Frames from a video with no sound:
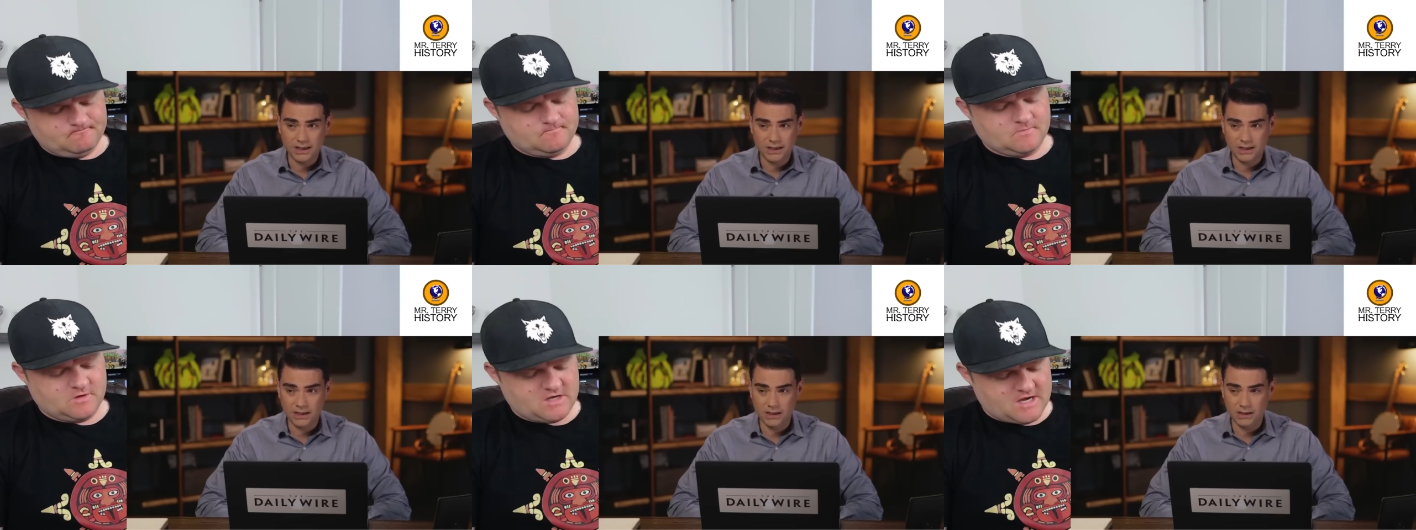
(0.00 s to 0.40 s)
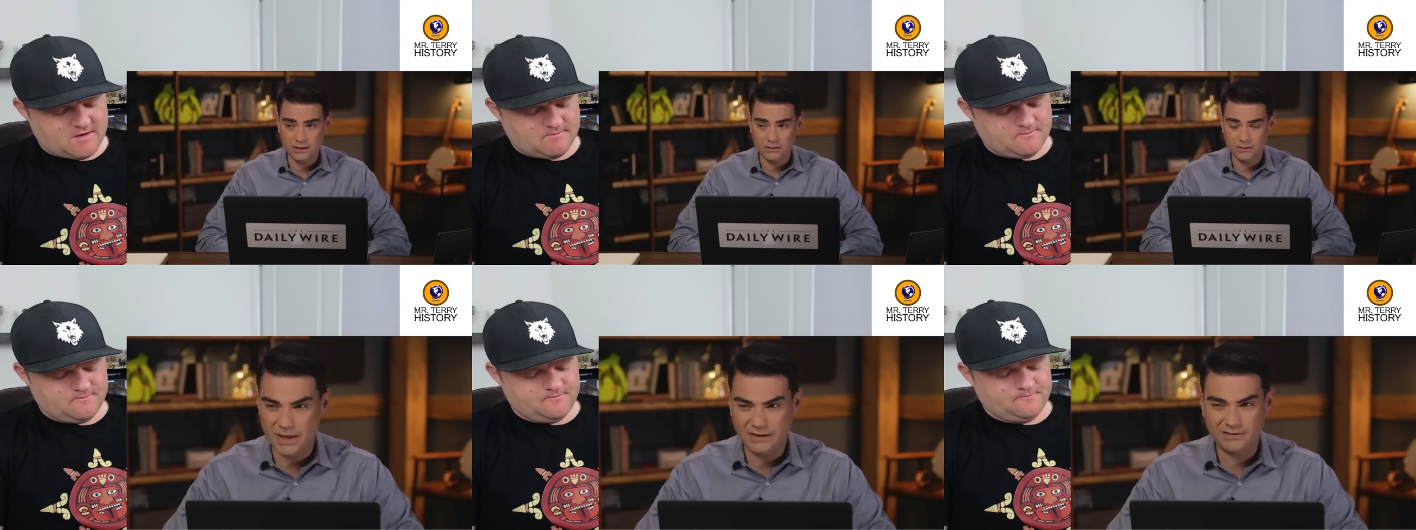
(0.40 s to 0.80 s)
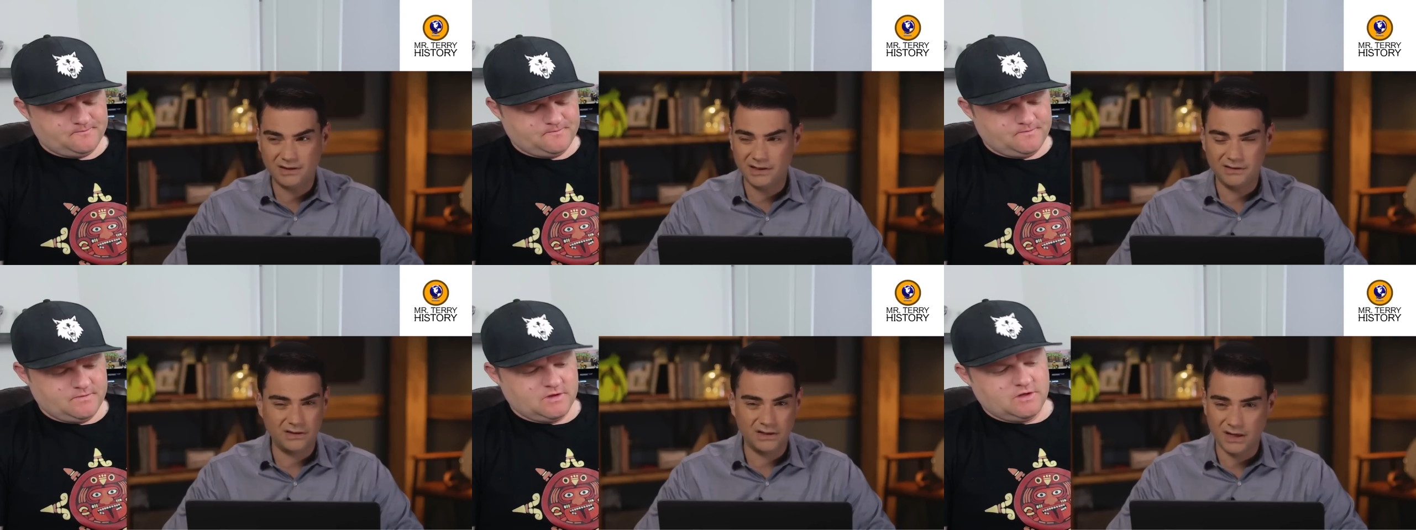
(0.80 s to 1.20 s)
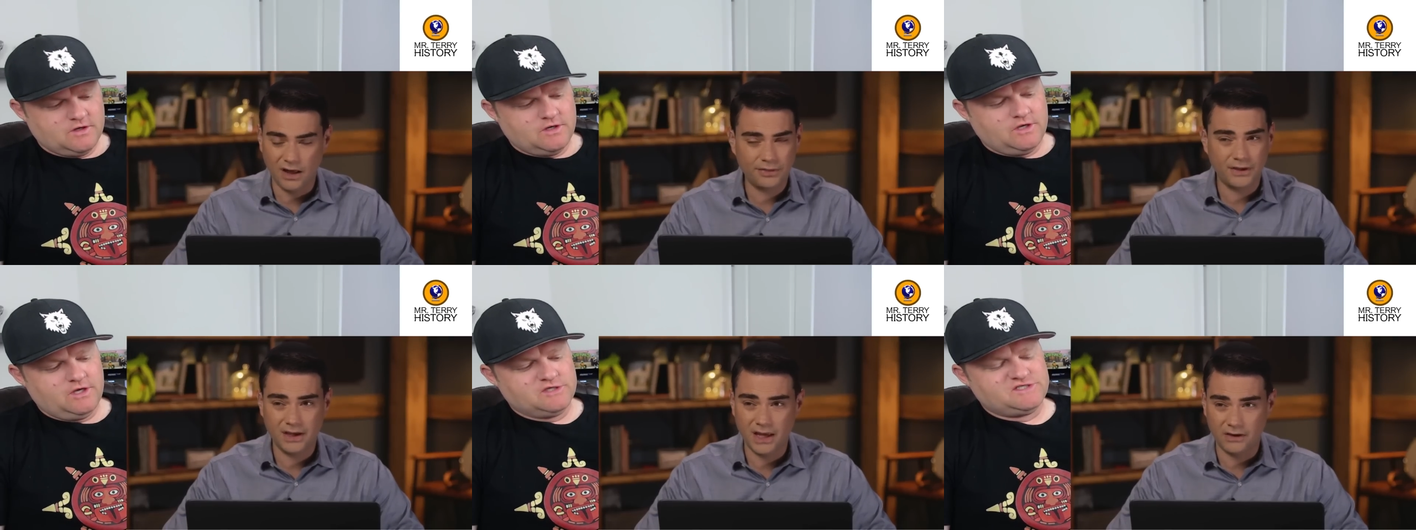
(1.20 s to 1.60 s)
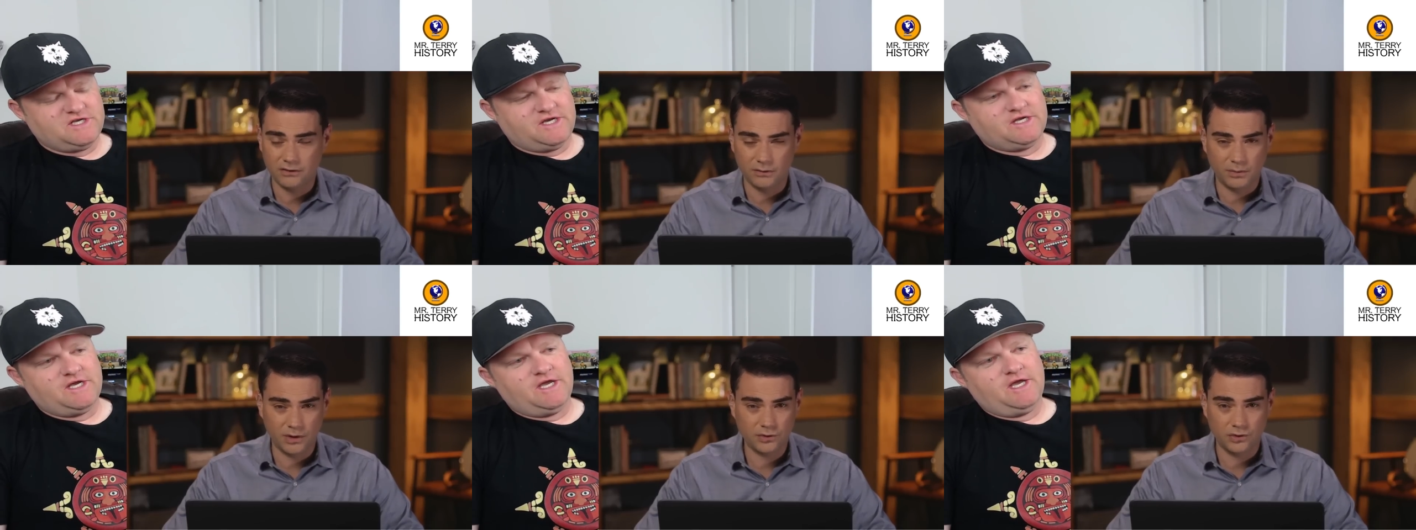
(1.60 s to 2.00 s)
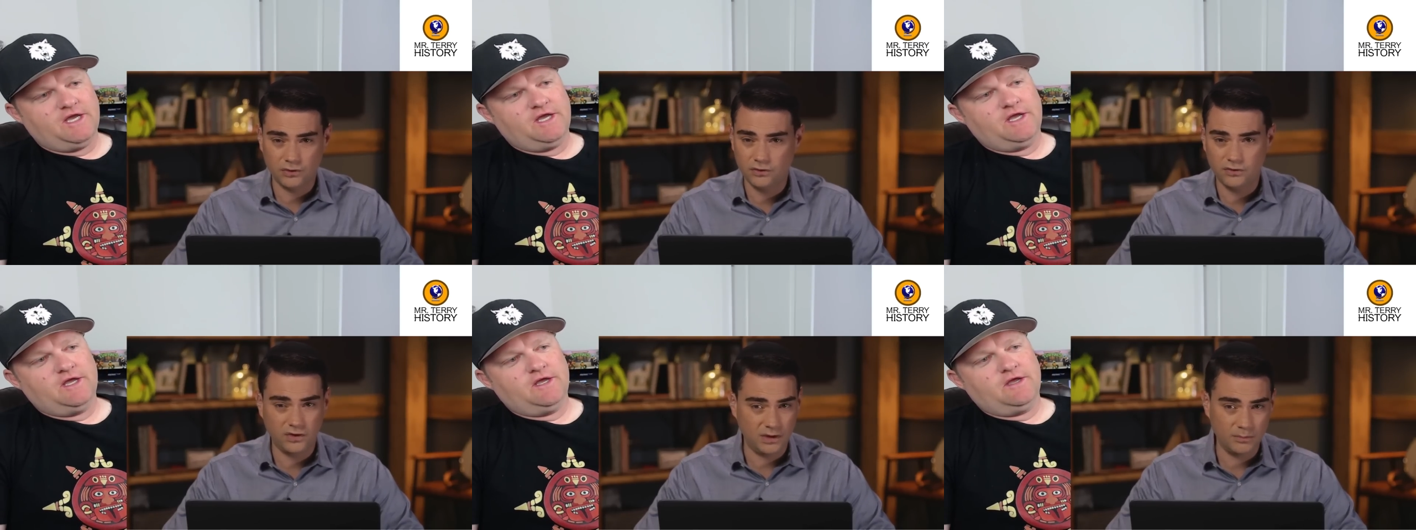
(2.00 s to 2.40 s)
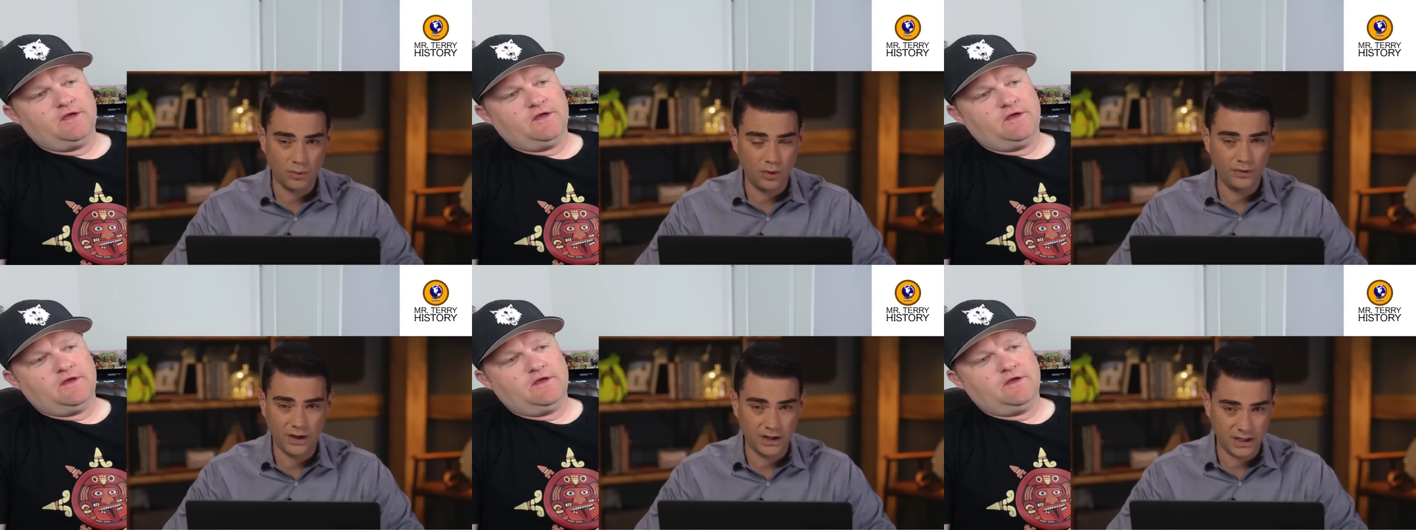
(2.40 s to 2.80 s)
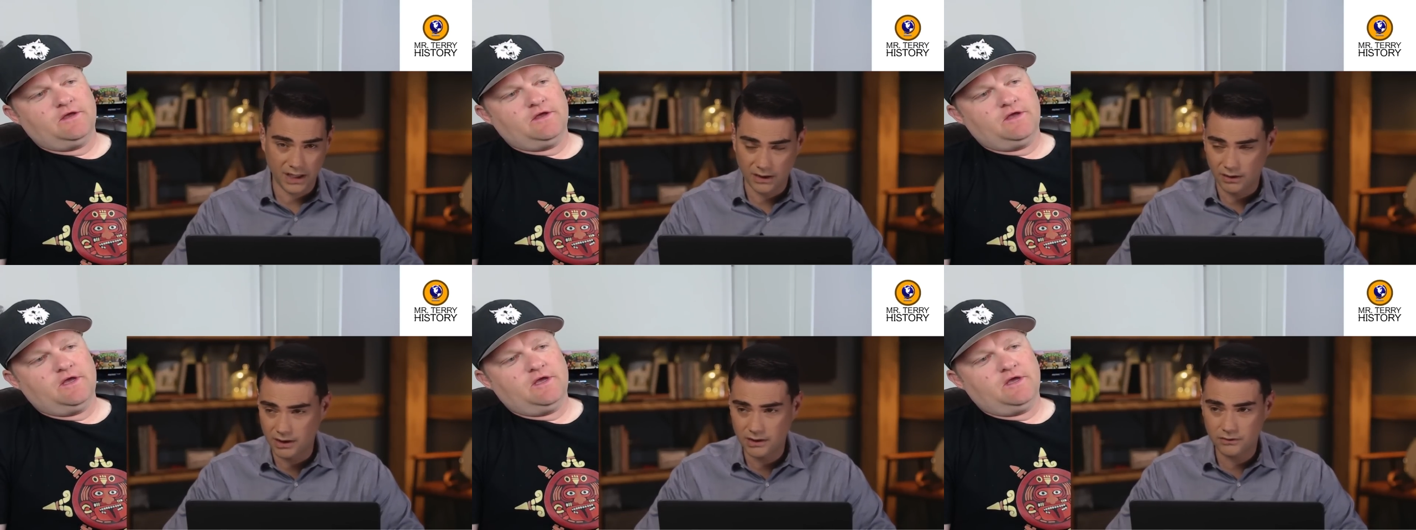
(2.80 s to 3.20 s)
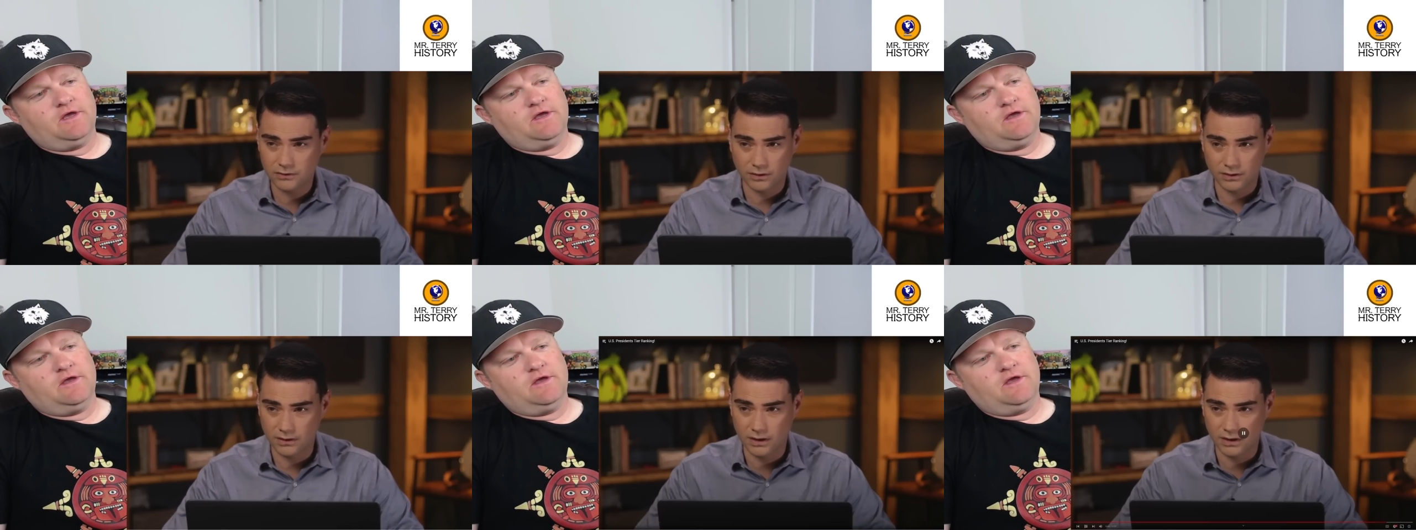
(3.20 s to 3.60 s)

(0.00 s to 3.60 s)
Speaker 1: He basically did nothing as the Russians steamrolled the Hungarians during.